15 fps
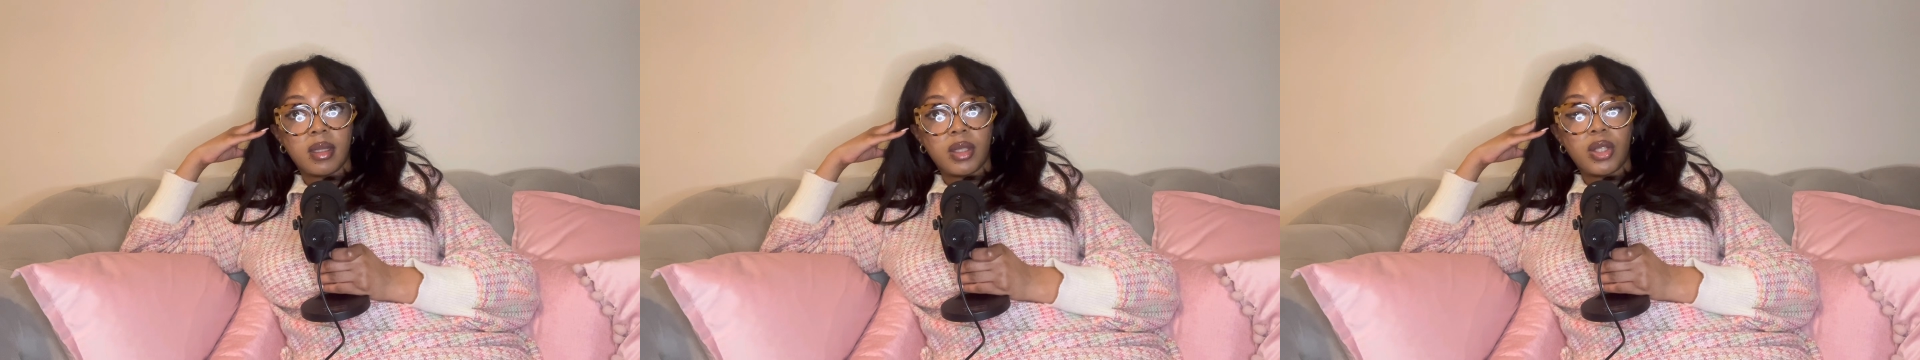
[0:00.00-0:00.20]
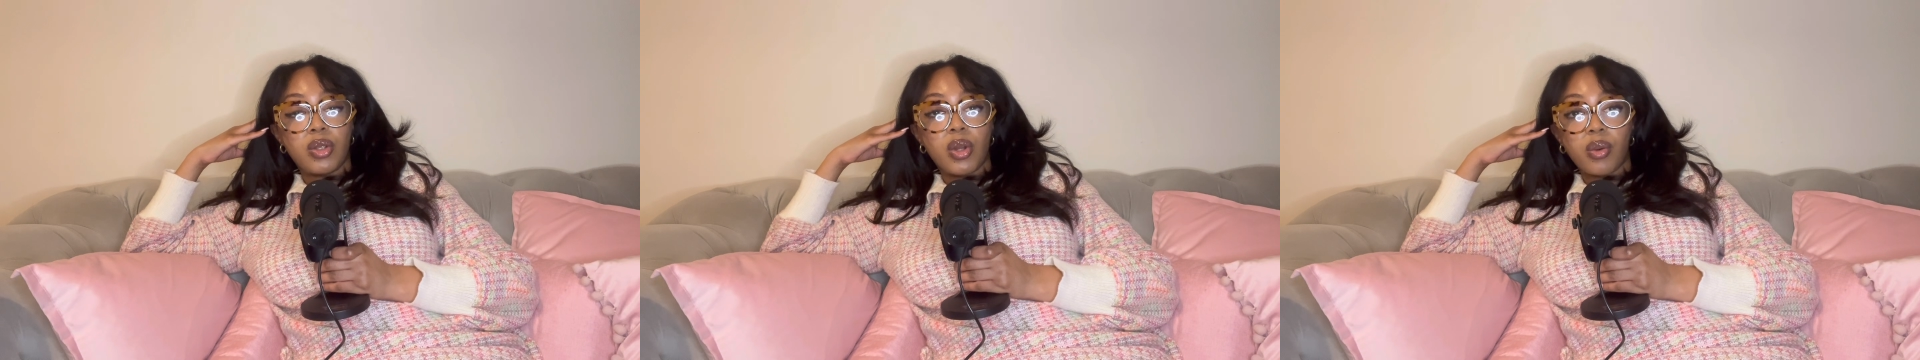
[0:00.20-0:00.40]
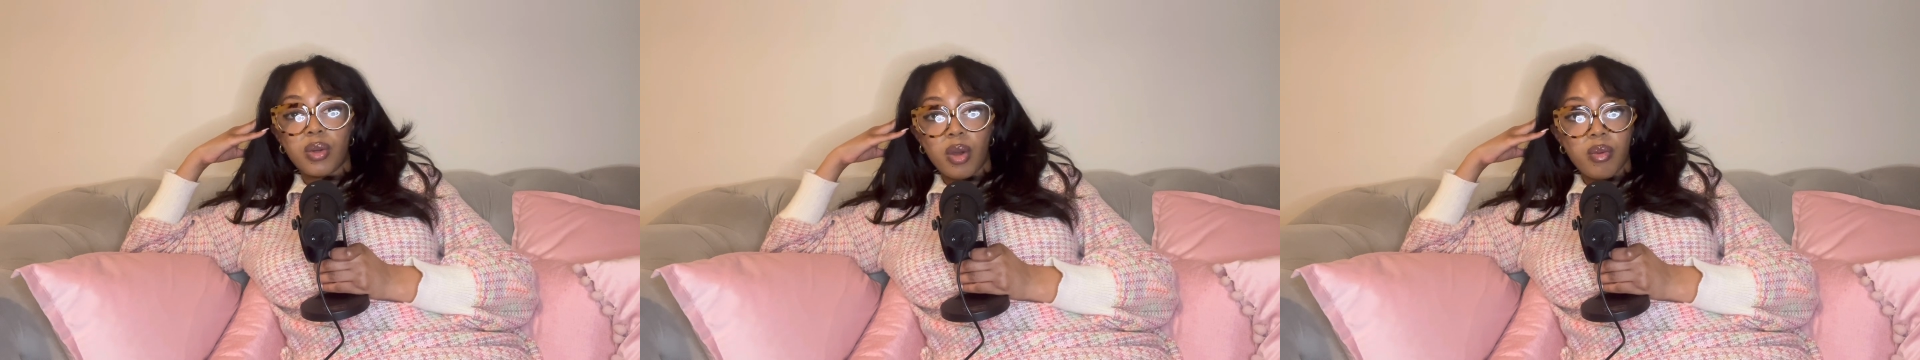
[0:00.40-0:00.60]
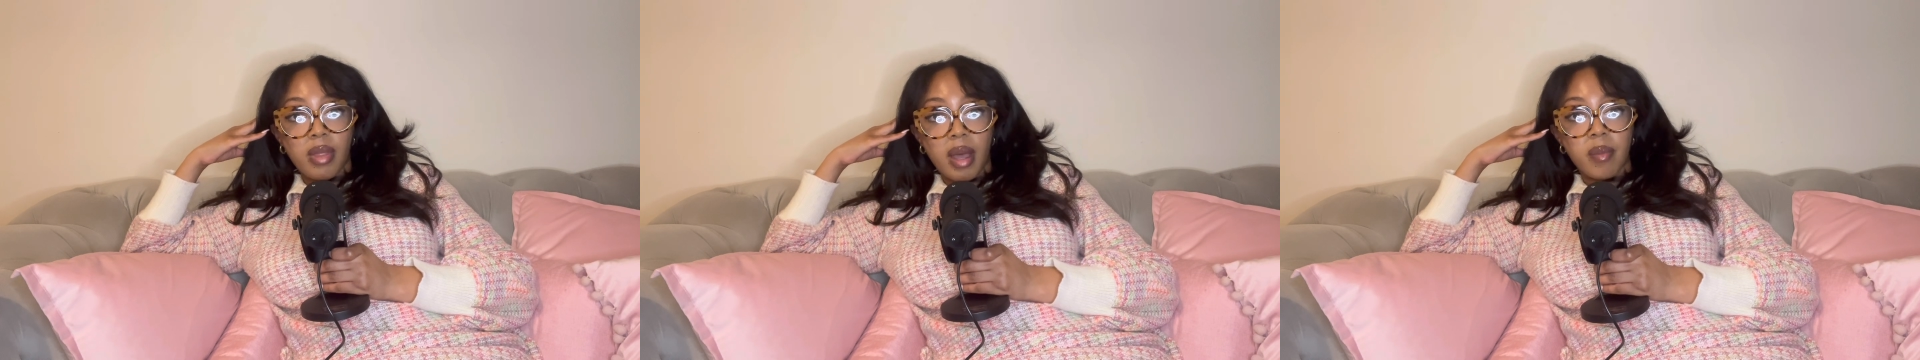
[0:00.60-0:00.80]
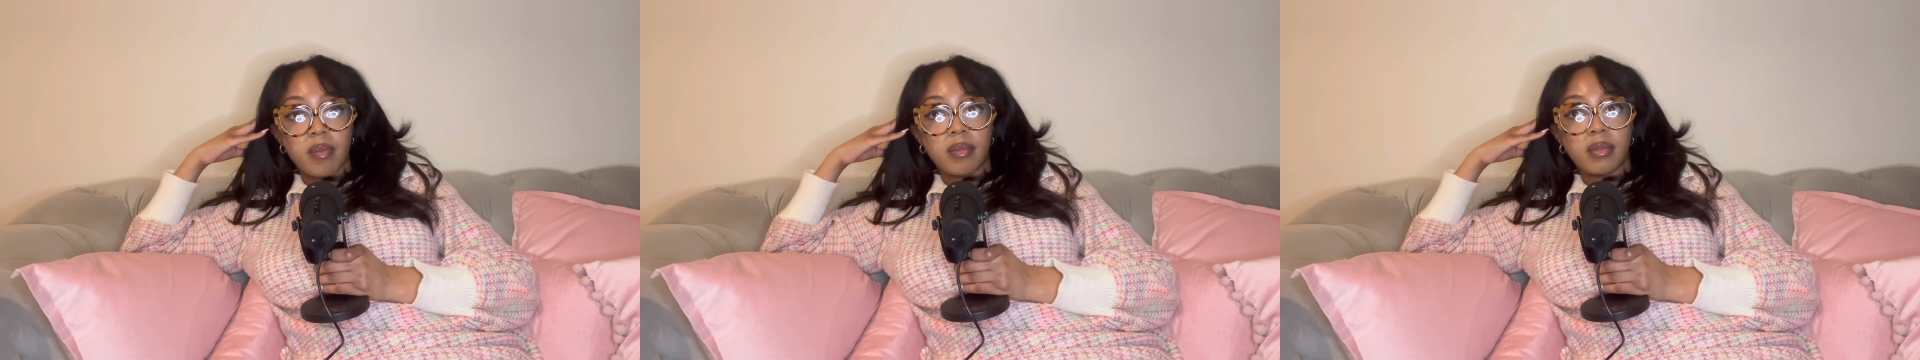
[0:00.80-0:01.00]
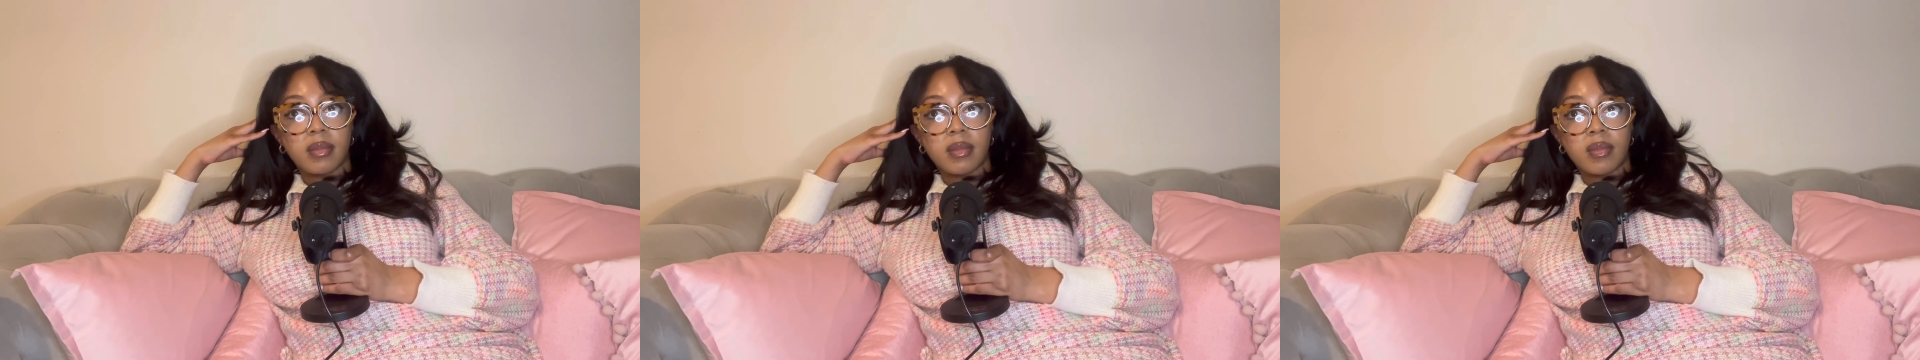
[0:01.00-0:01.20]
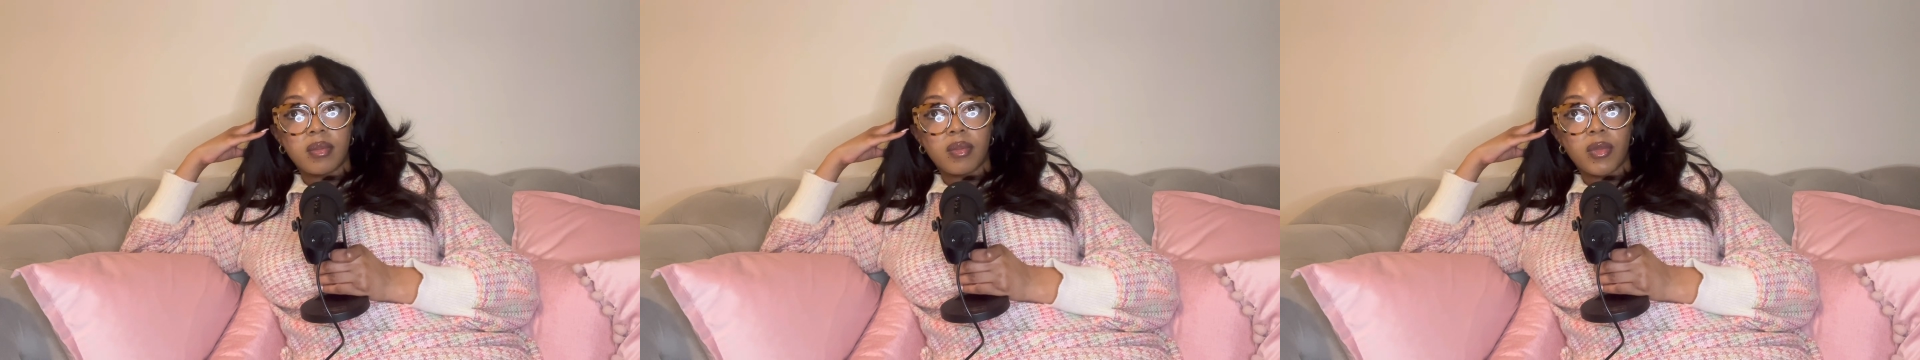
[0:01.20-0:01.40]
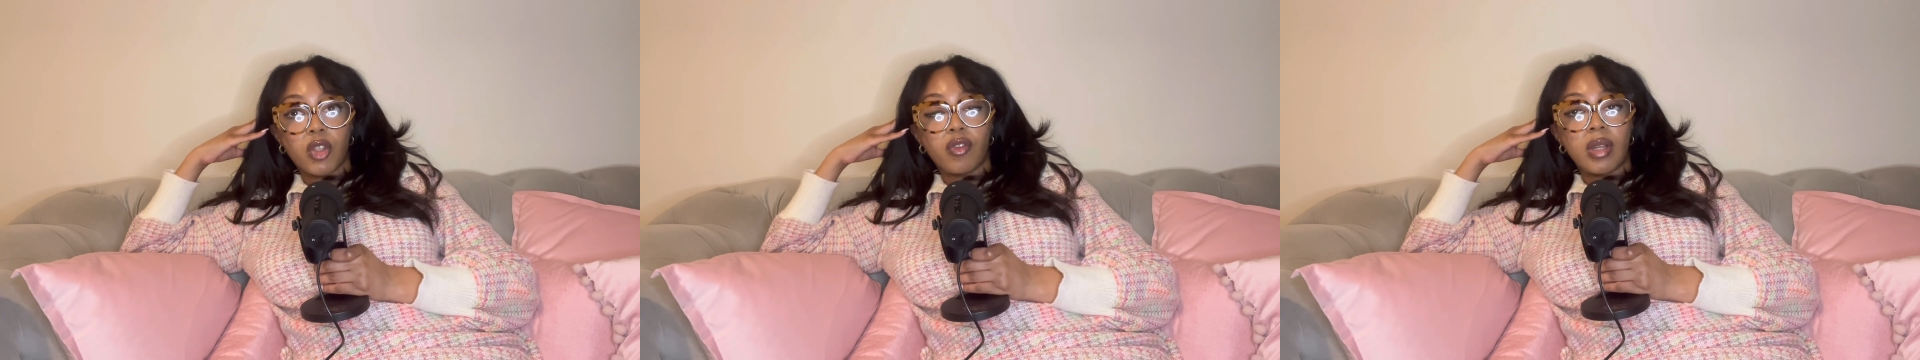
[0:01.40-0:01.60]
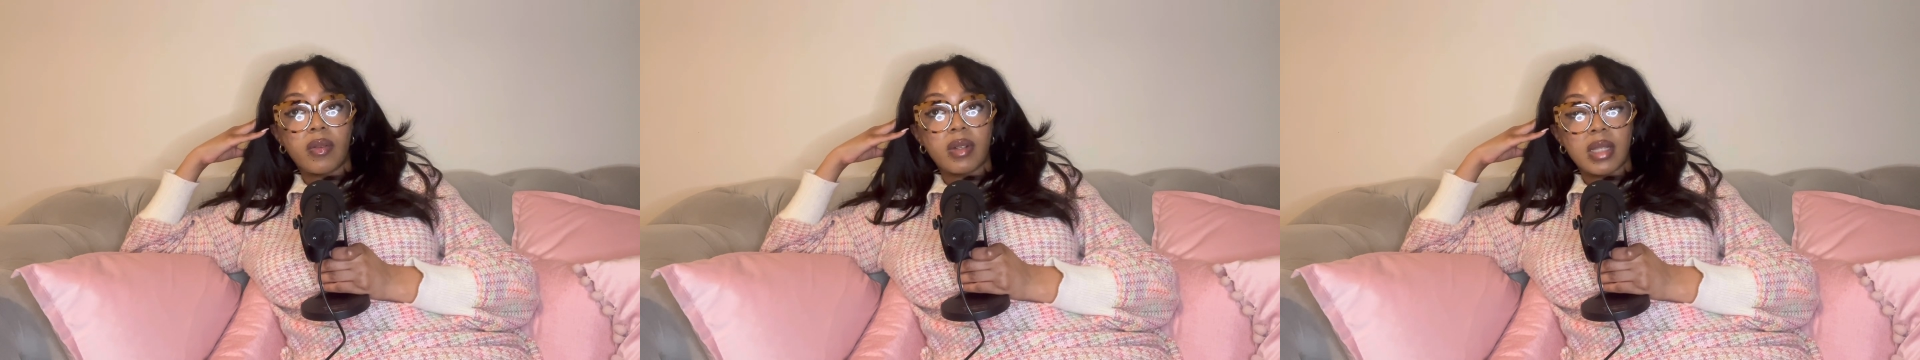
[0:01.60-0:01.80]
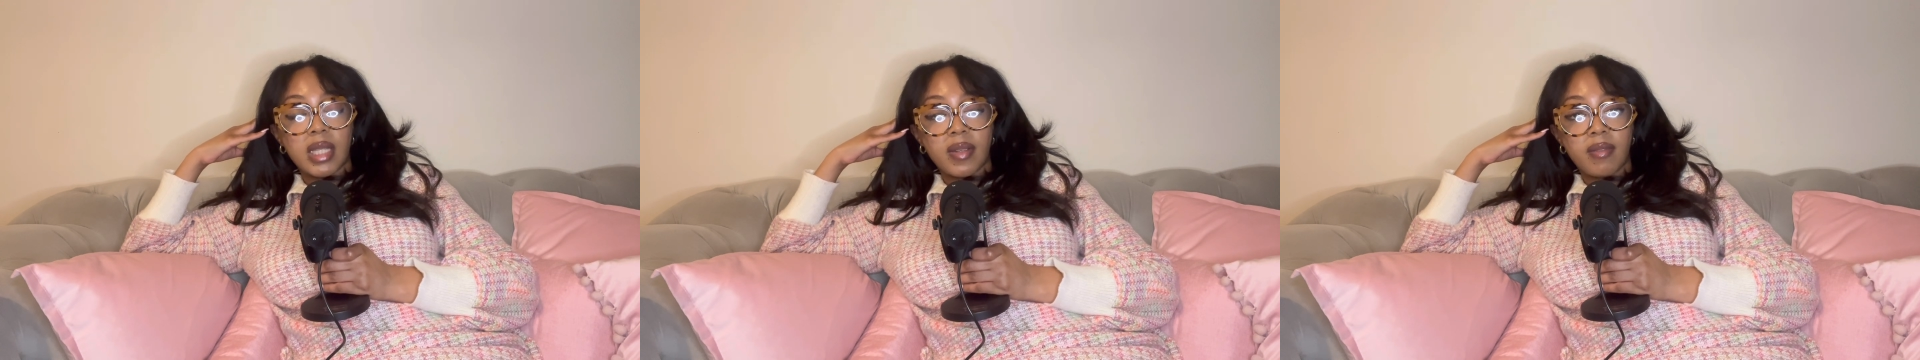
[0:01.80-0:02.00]
You don't know them. You've
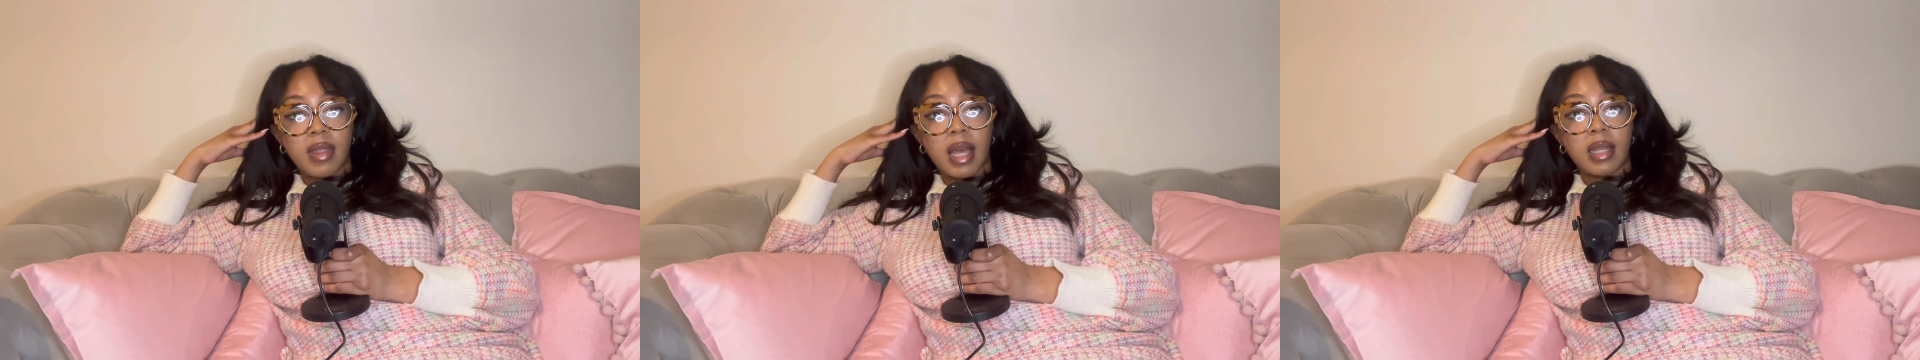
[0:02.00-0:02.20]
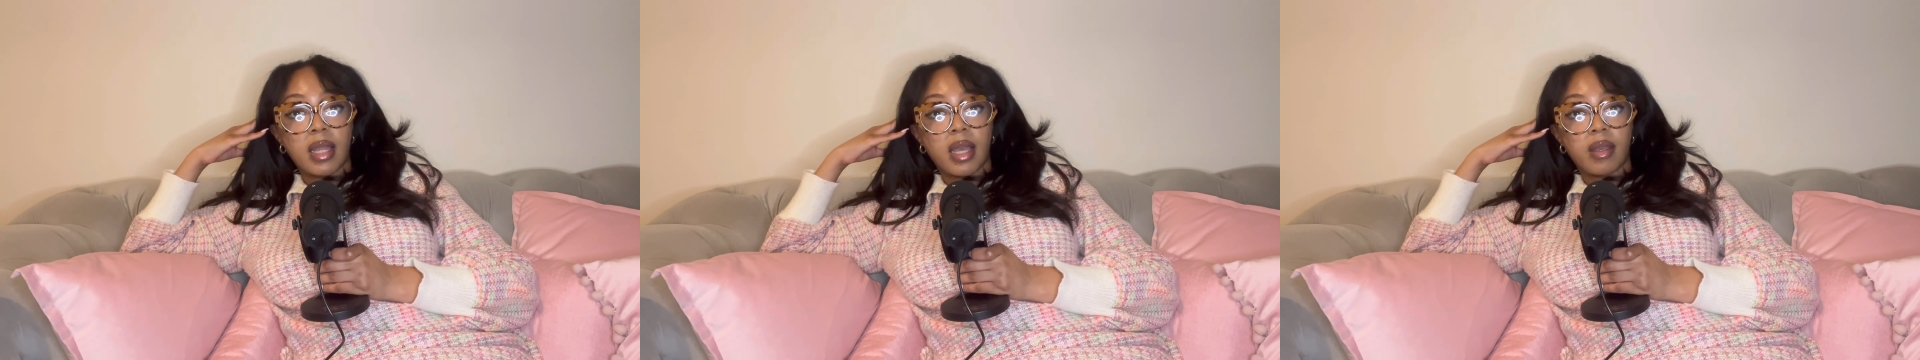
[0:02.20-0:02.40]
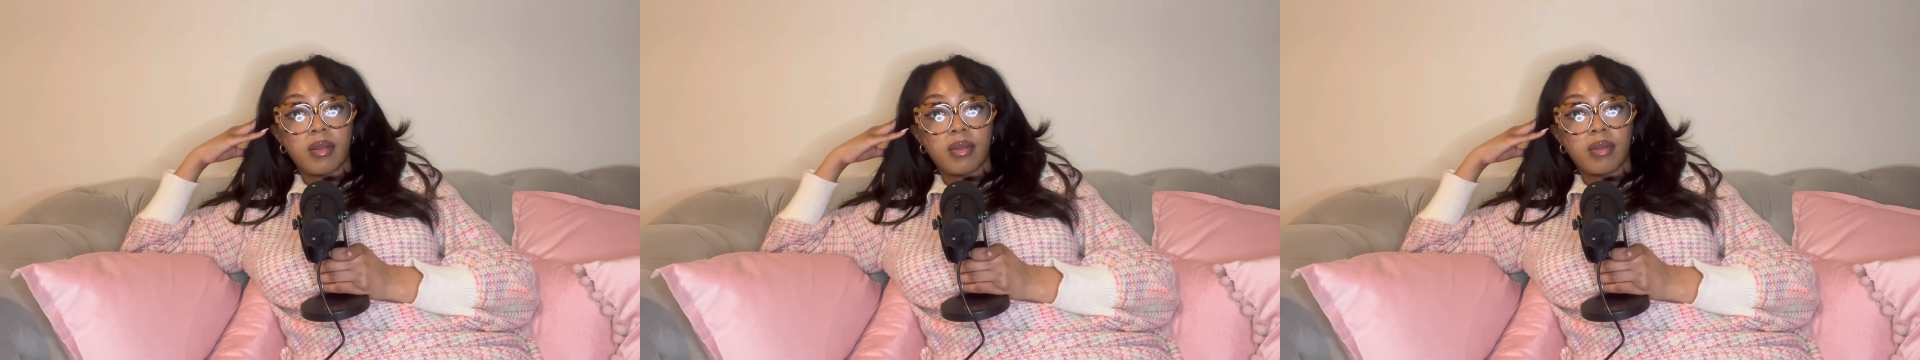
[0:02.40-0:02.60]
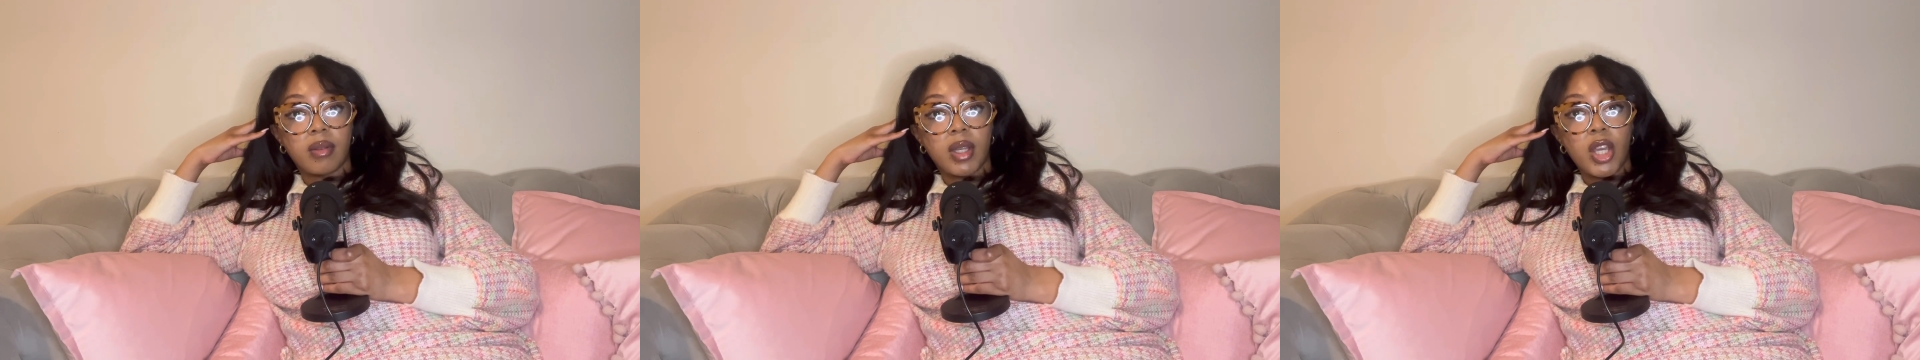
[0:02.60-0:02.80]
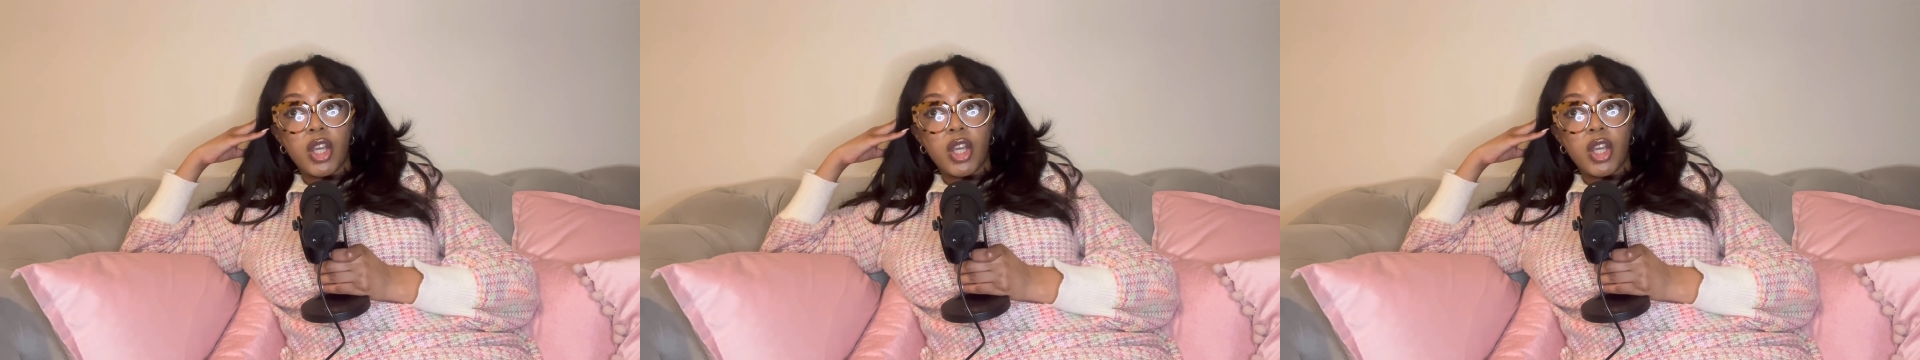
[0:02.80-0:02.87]
never lived that life.